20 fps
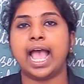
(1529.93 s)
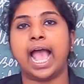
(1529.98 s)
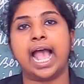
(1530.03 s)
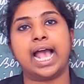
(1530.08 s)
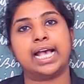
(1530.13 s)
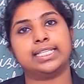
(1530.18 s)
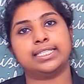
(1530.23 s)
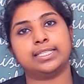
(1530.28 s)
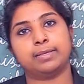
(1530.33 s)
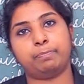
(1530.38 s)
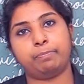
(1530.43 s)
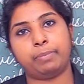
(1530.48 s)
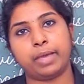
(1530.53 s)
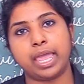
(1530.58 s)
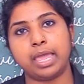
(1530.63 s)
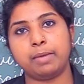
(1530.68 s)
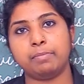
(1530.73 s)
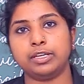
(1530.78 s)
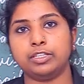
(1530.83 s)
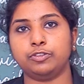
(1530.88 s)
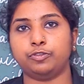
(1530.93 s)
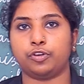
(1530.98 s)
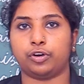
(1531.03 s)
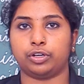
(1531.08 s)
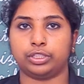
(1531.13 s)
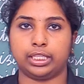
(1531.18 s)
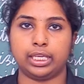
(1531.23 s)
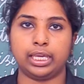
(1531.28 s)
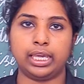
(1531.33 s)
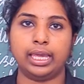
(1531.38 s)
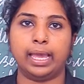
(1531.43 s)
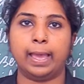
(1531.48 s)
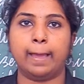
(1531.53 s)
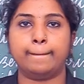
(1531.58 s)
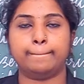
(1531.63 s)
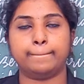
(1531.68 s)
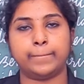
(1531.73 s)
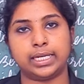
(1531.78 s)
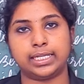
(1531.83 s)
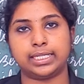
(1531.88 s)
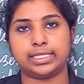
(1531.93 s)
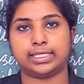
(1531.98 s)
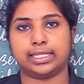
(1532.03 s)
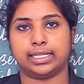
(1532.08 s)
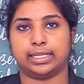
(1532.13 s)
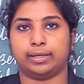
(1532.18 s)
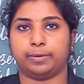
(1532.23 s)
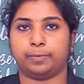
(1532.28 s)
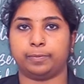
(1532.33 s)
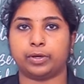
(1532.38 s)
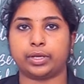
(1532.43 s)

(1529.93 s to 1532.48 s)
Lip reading: as a payment for the medicine.